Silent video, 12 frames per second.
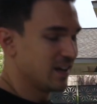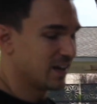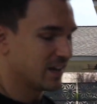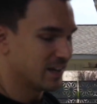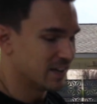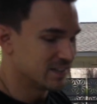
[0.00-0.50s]

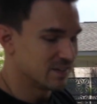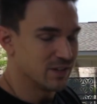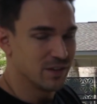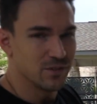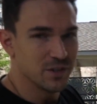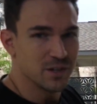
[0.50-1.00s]
and I've
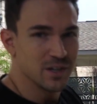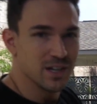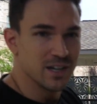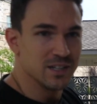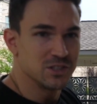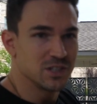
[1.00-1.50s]
never
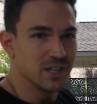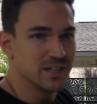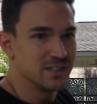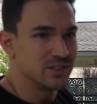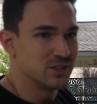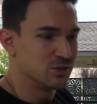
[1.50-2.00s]
uh,
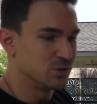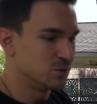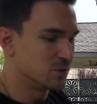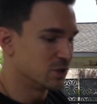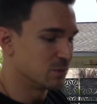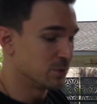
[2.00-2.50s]
tried
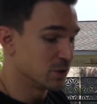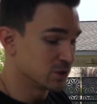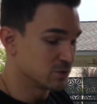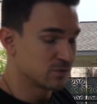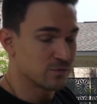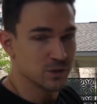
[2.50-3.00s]
to cook
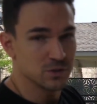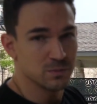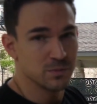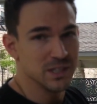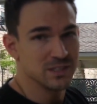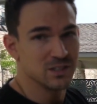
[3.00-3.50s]
burgers with frozen meat.